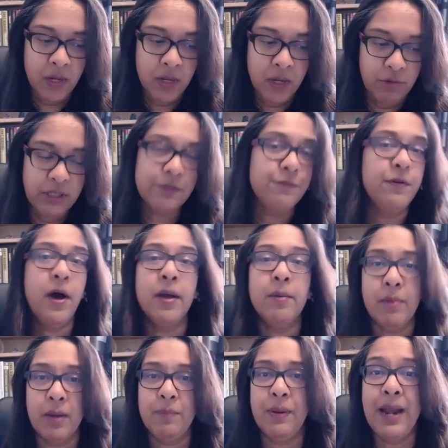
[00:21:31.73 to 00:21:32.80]
redefine
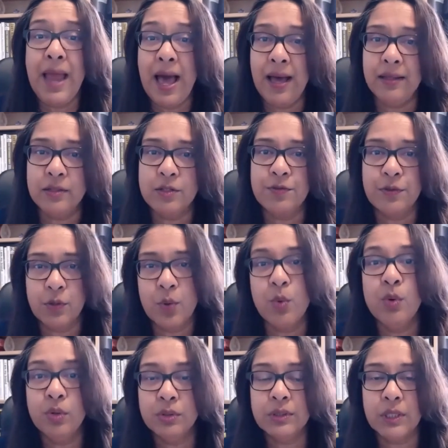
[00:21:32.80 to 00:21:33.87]
my plans for the
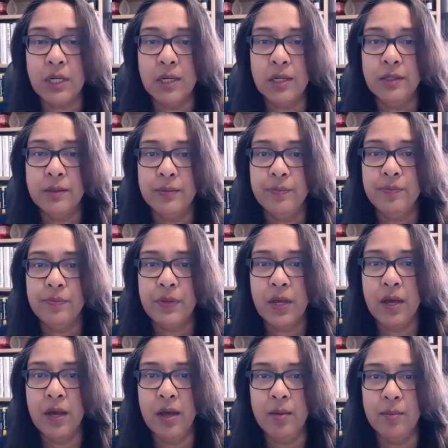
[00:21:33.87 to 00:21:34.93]
quarter
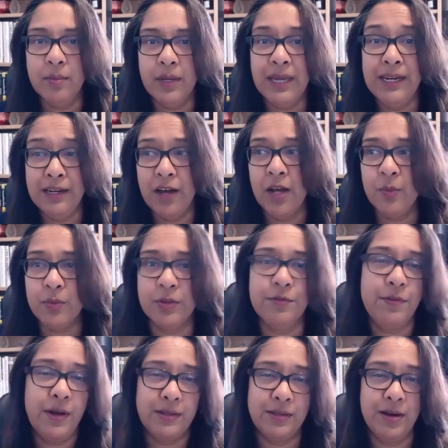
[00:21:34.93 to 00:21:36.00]
um, in line with the
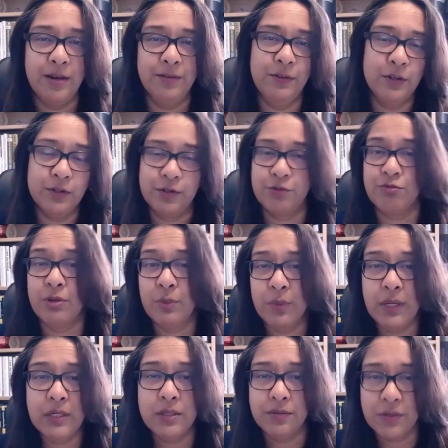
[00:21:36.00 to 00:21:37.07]
fact that I've lost three
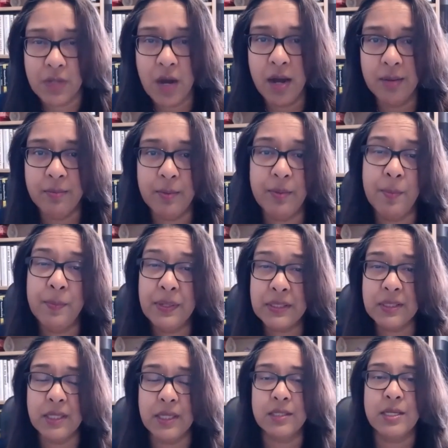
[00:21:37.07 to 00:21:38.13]
weeks of time in my
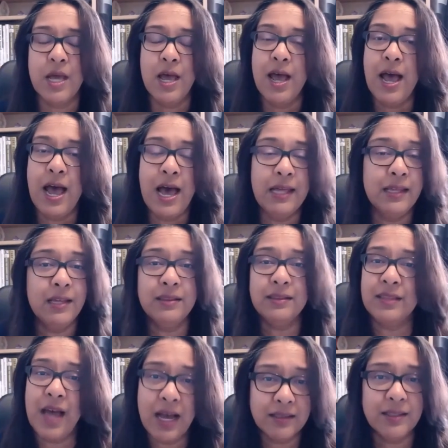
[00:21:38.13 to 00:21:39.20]
business. And, and
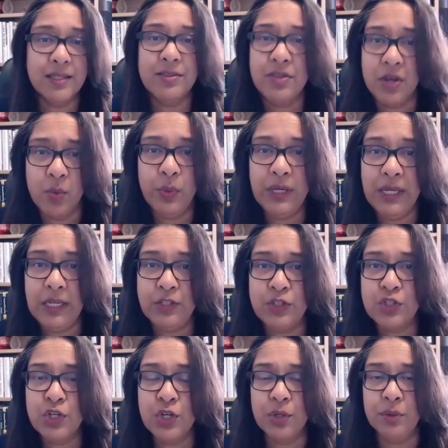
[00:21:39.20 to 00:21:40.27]
that's the thing we need to
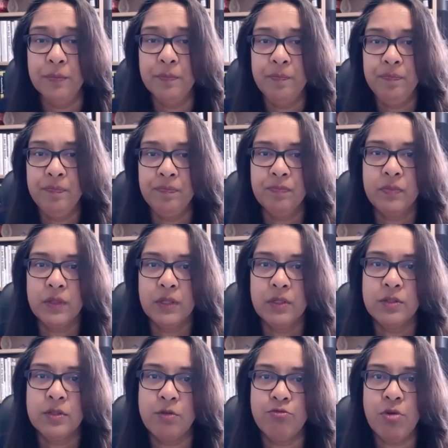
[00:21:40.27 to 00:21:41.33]
do.
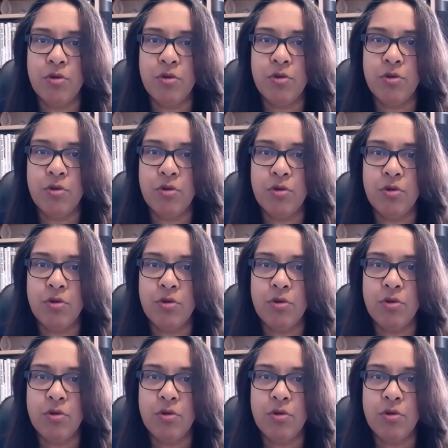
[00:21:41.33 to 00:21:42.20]
So rather than